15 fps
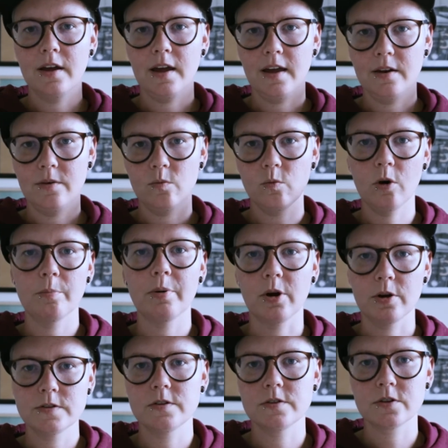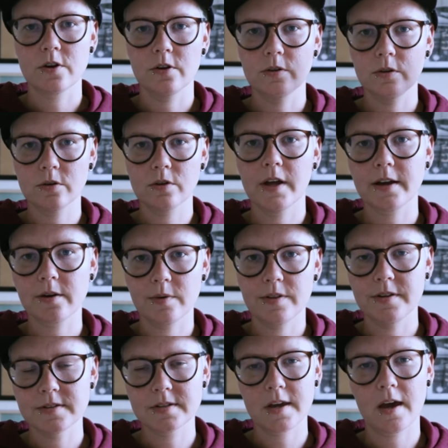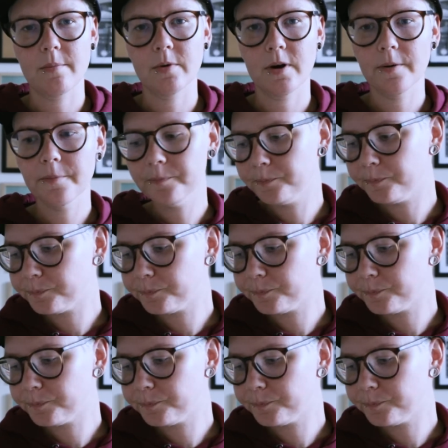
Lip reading: and what post is going to look like with this camera.